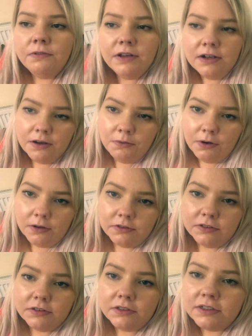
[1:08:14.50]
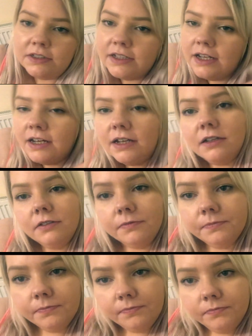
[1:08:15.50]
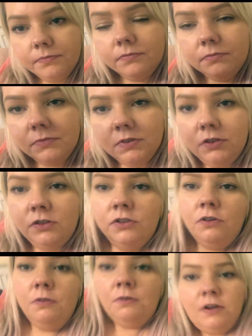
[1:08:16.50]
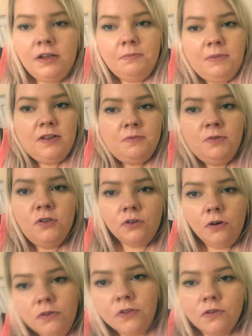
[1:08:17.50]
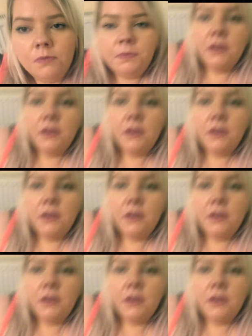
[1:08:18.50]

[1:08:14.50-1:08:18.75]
really want to get, do you know what, look, it makes my shoulders look